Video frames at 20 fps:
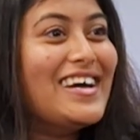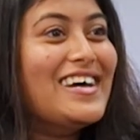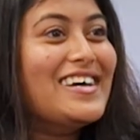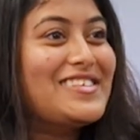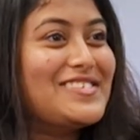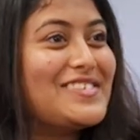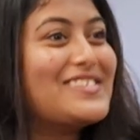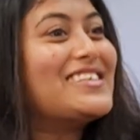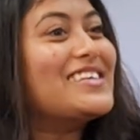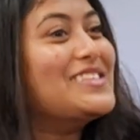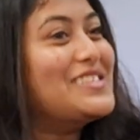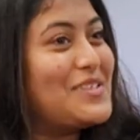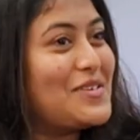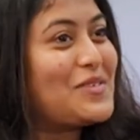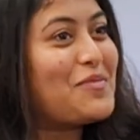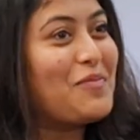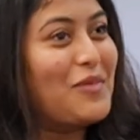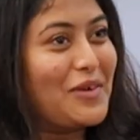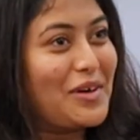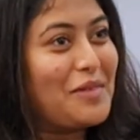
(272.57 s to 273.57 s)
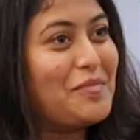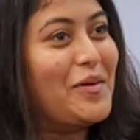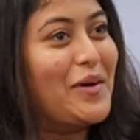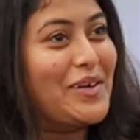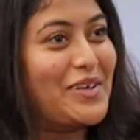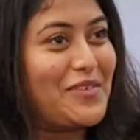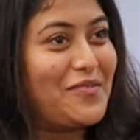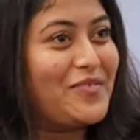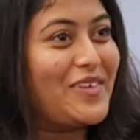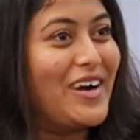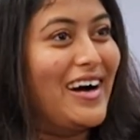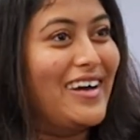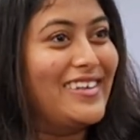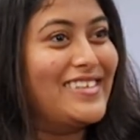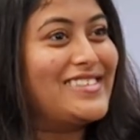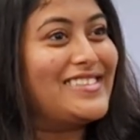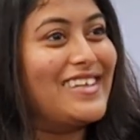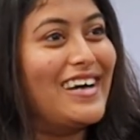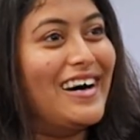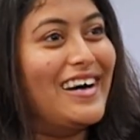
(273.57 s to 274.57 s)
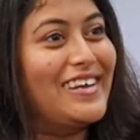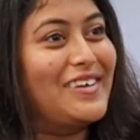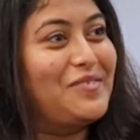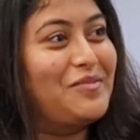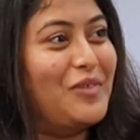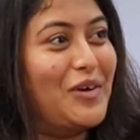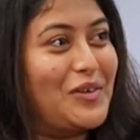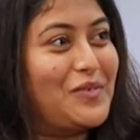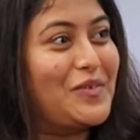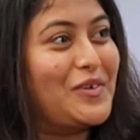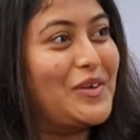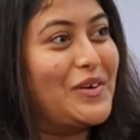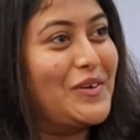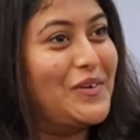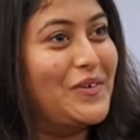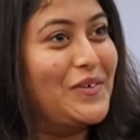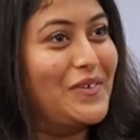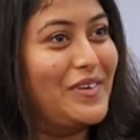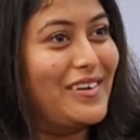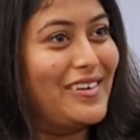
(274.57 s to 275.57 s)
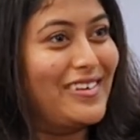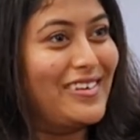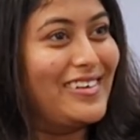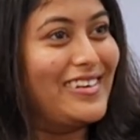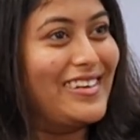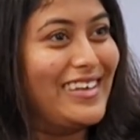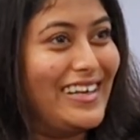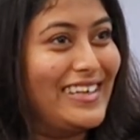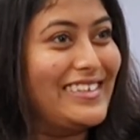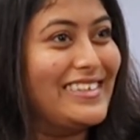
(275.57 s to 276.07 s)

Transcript: So since you spoke about Afghanistan, what would you rate